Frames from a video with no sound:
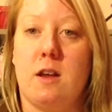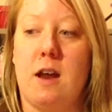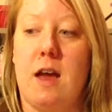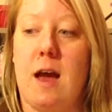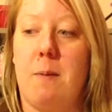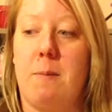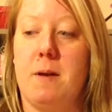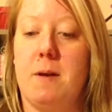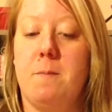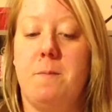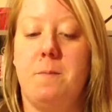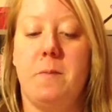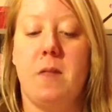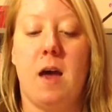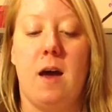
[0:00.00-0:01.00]
to happen.
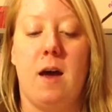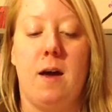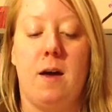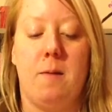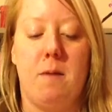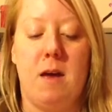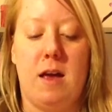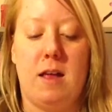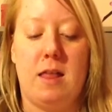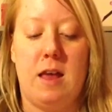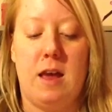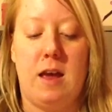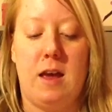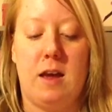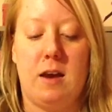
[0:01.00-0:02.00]
And
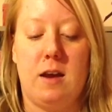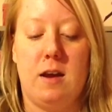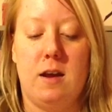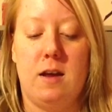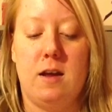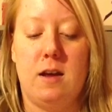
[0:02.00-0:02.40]
then,